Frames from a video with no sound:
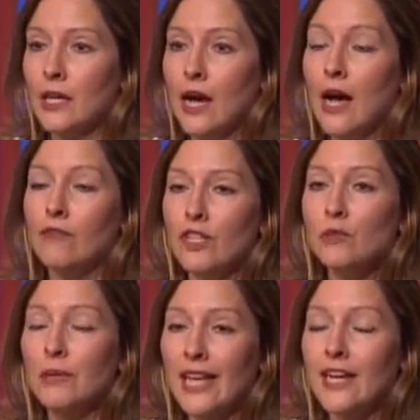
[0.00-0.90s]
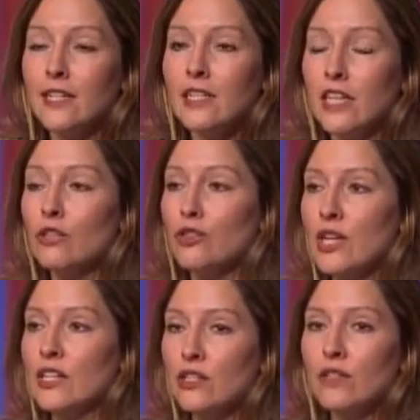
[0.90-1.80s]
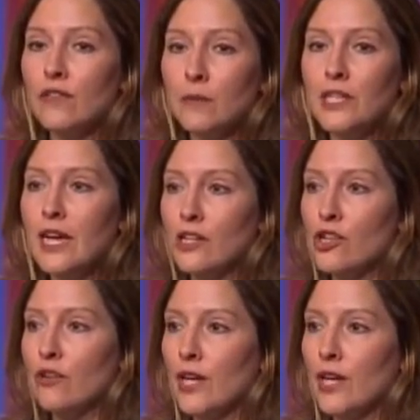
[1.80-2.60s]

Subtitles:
obvious place that your statutes of limitation